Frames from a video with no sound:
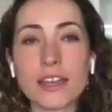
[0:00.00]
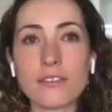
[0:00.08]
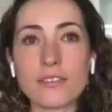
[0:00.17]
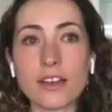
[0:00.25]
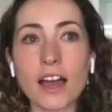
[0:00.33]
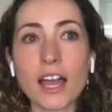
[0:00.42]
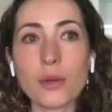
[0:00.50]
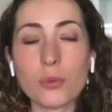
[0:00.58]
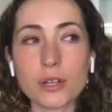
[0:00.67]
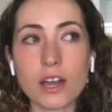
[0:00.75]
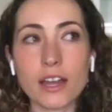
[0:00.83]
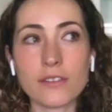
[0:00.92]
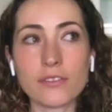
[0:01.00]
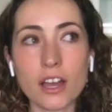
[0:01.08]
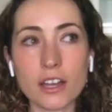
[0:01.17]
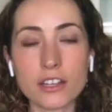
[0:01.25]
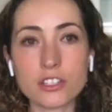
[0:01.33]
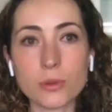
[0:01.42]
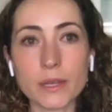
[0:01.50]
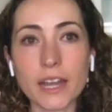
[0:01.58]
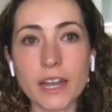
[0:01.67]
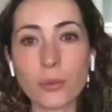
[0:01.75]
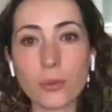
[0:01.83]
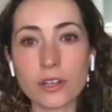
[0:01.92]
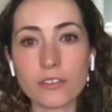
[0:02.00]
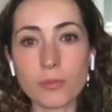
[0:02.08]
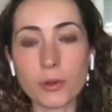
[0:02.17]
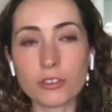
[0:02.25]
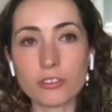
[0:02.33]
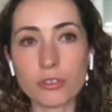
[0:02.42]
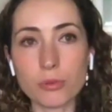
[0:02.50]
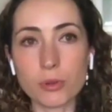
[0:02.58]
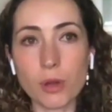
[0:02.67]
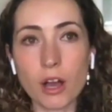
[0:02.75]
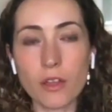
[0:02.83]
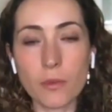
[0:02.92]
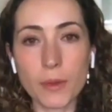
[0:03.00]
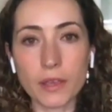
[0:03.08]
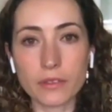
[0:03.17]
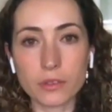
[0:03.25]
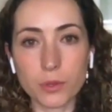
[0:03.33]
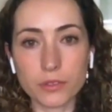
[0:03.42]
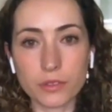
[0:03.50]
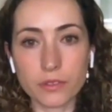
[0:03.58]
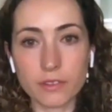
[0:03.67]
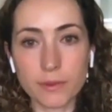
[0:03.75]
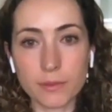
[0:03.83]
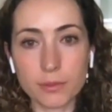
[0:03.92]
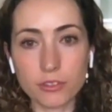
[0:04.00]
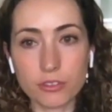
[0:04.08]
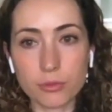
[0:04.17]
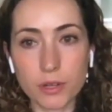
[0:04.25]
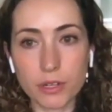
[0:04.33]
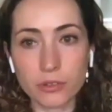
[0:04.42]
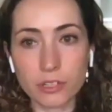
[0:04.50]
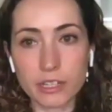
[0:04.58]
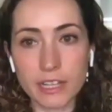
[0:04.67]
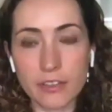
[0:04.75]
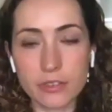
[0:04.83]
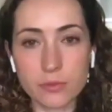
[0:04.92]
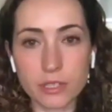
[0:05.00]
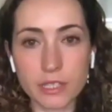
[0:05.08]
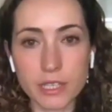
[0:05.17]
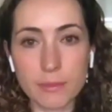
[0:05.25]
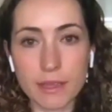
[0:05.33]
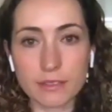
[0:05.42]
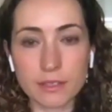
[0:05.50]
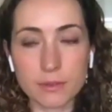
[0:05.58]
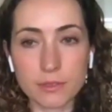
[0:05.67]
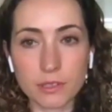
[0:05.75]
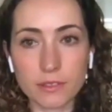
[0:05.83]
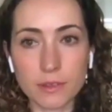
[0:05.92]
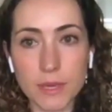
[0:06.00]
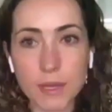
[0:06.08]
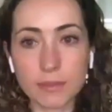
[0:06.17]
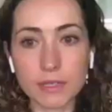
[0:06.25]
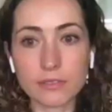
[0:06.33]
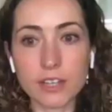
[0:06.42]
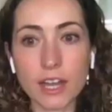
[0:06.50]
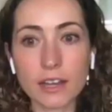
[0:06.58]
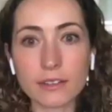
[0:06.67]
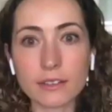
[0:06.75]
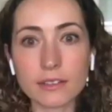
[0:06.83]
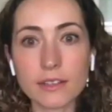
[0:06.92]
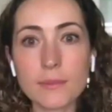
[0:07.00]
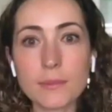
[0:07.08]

have, I would not have gotten to it, and I wouldn't have pushed through all the bells and whistles that have been pushed through in order to get the really amazing results that people have gotten.